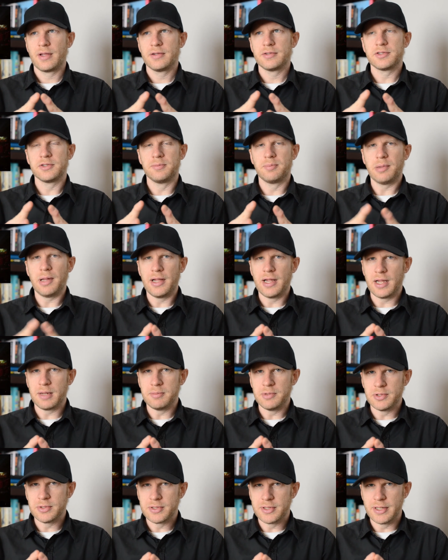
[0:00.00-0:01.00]
to
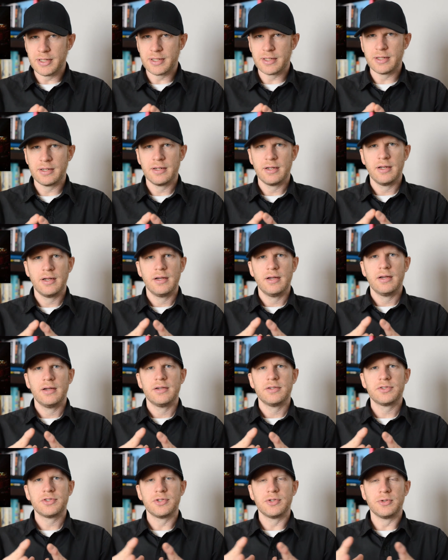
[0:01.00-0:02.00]
playing music,
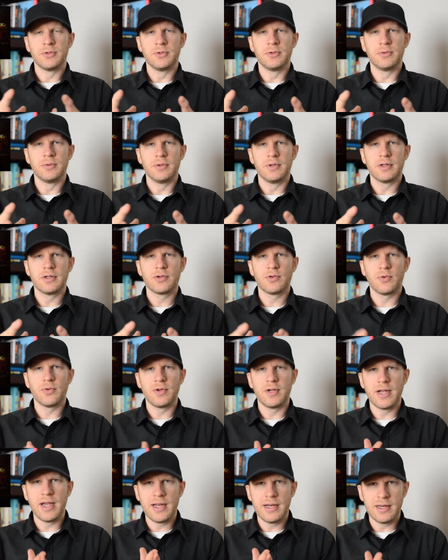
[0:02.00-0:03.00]
to
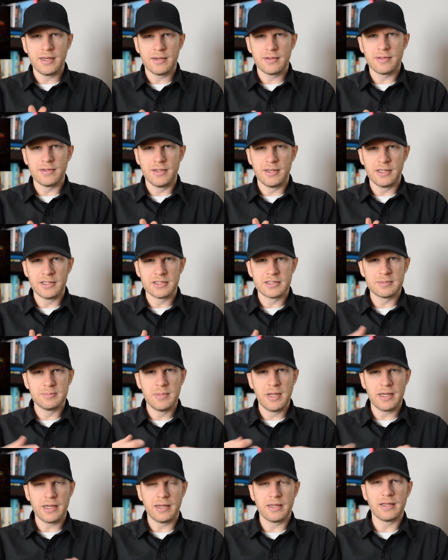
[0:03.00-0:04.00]
creating things,
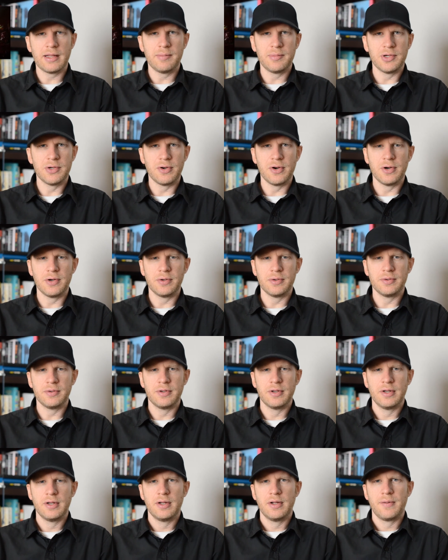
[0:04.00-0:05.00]
making them your own.
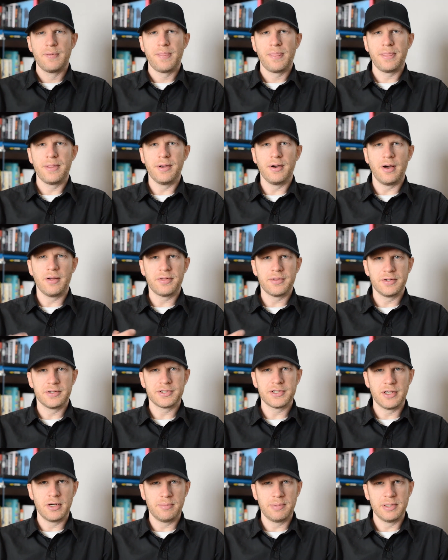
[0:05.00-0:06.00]
The author,
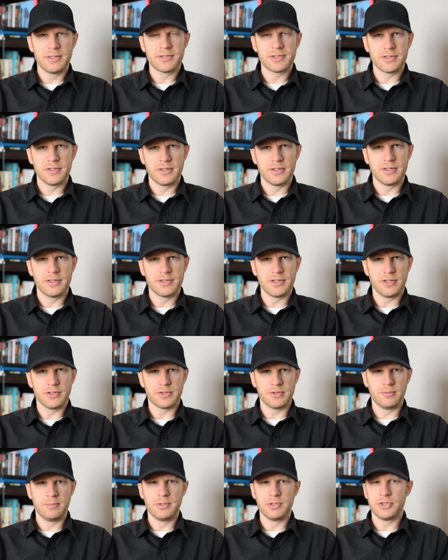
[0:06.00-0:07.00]
Sarah Pinsker, is
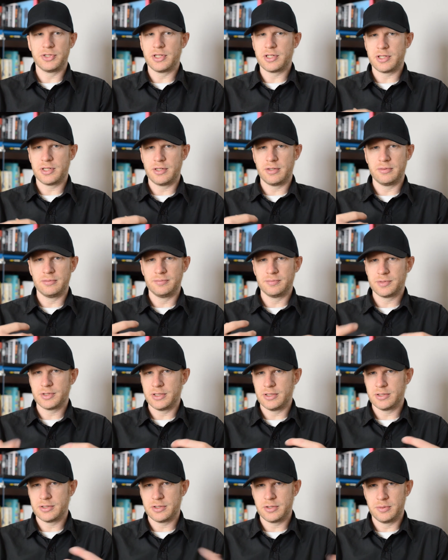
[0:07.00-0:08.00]
also a musician.
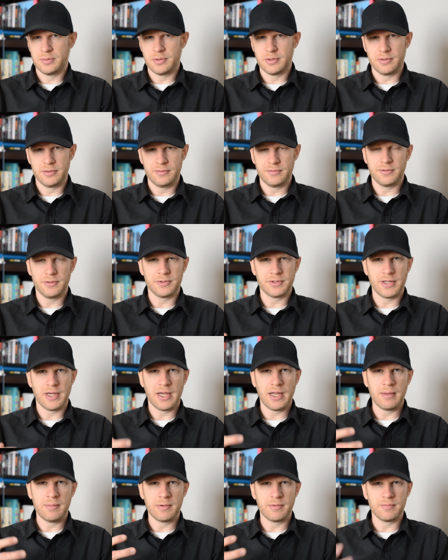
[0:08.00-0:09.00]
She's toured full
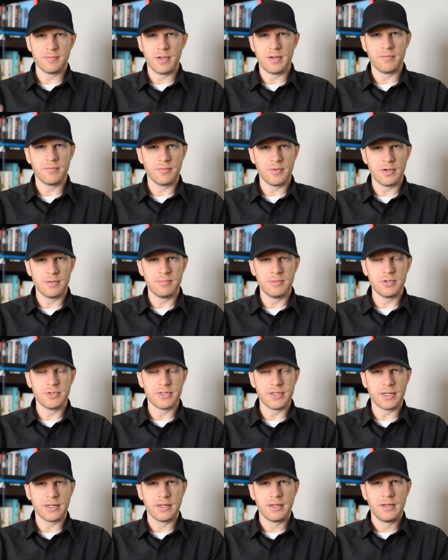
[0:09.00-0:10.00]
time and, and, written
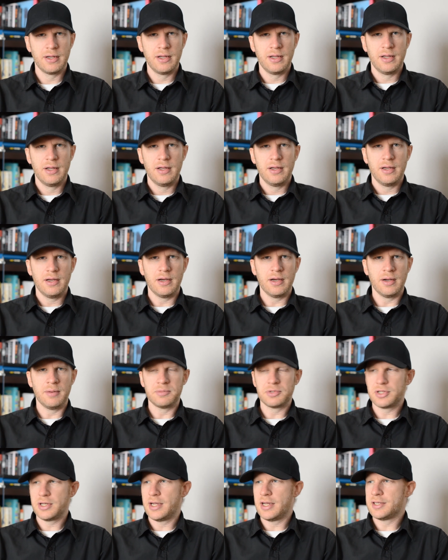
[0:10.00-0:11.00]
music.
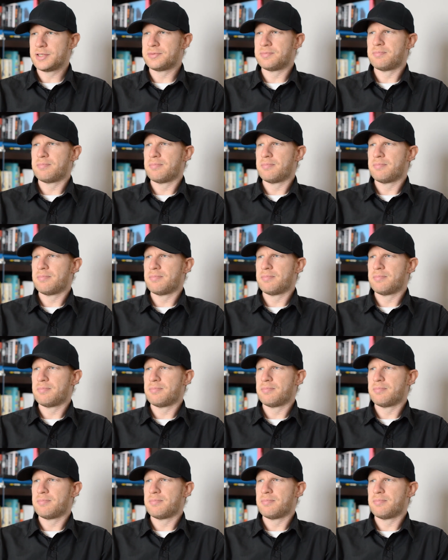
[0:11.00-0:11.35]
Um, she has